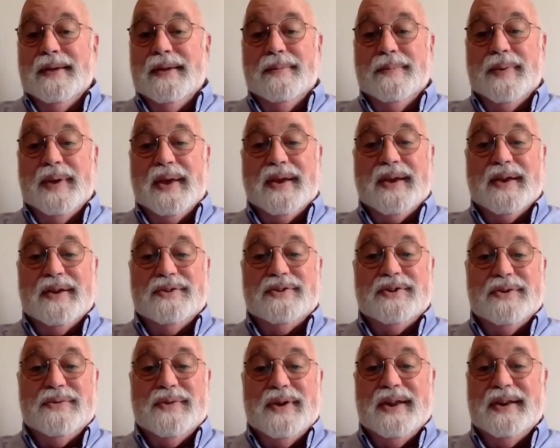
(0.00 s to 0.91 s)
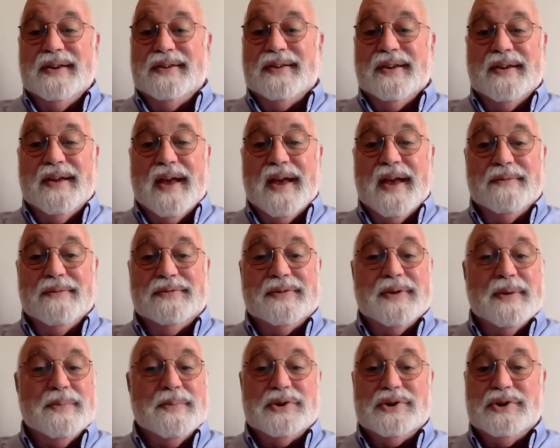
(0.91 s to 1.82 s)
because you need to have
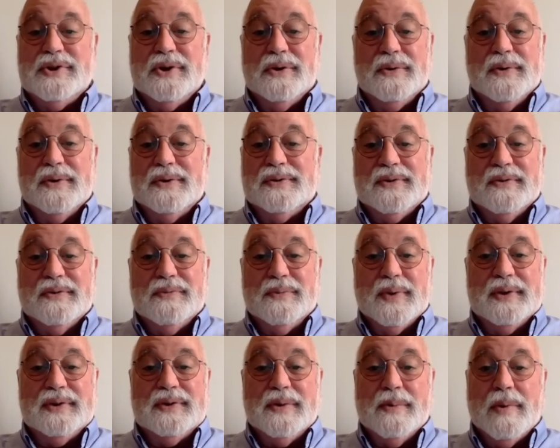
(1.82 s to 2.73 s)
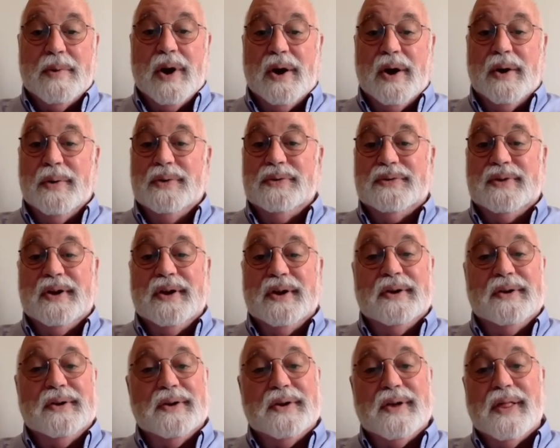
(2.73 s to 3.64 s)
some assurance of what tomorrow is going
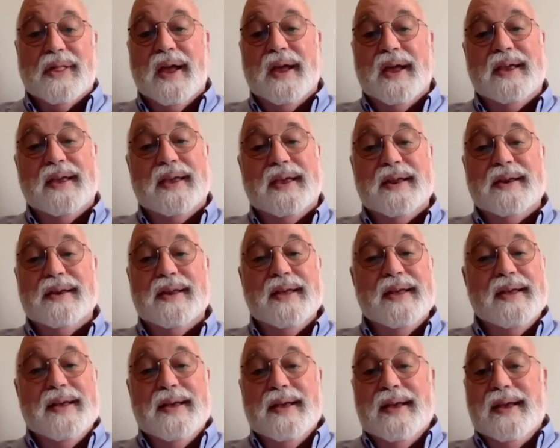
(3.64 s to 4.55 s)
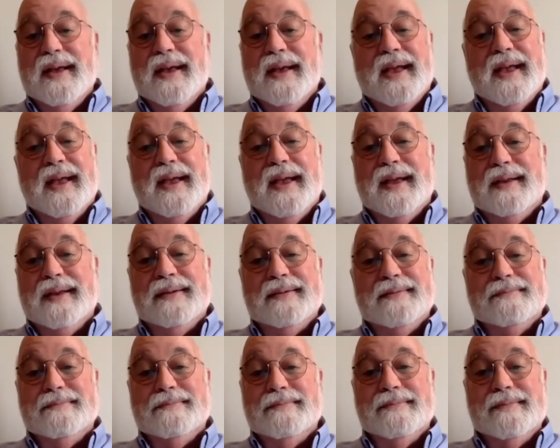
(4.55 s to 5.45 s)
to look like, and
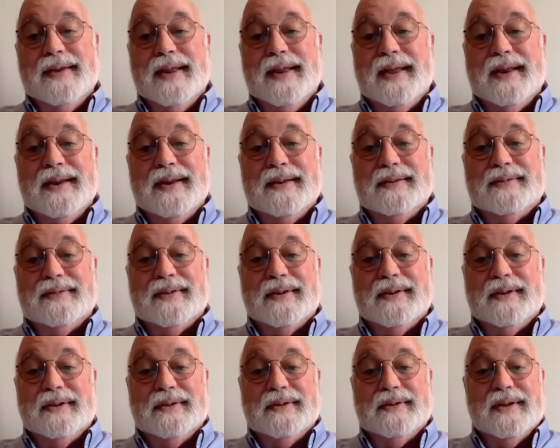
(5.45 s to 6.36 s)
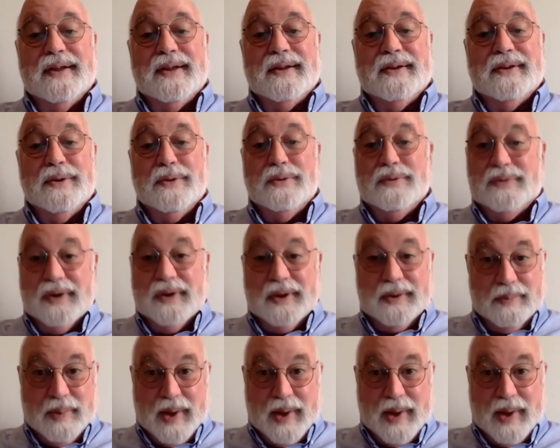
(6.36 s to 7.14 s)
it's a losing